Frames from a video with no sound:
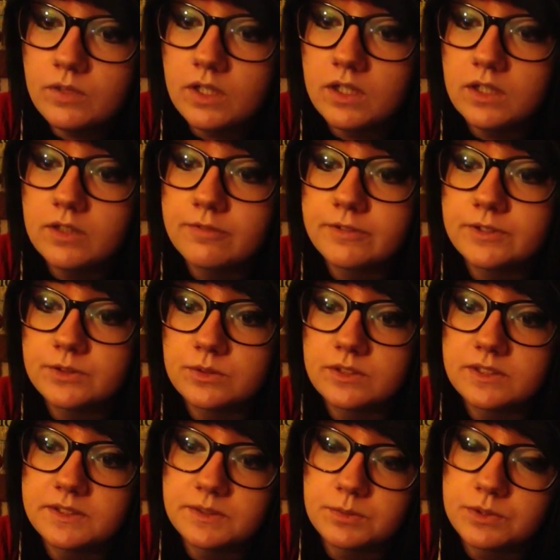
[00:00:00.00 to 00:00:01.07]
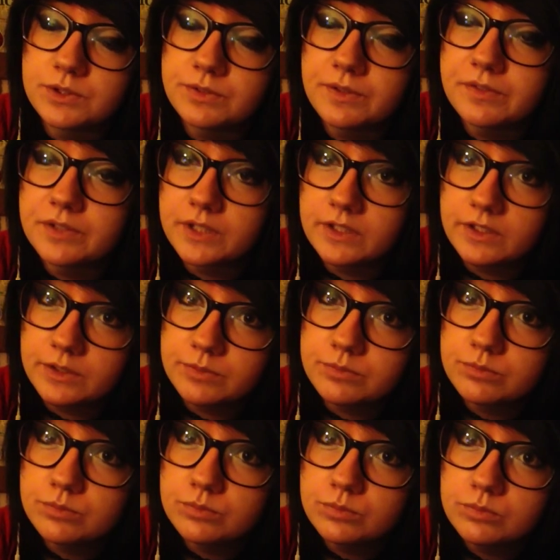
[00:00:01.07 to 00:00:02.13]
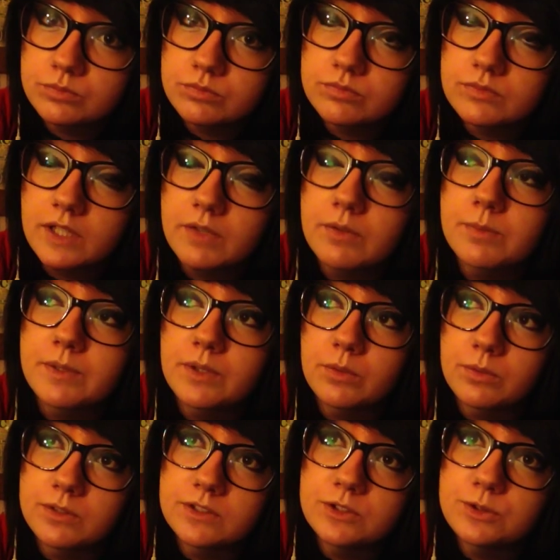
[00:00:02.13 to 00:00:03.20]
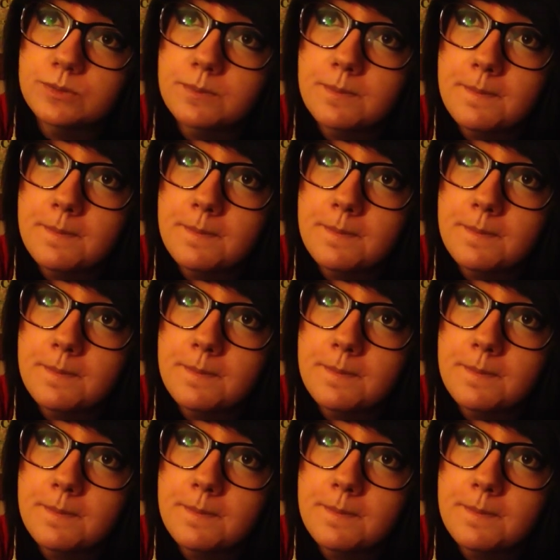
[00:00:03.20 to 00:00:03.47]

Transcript: First one is, what's your favorite color? That would be orange.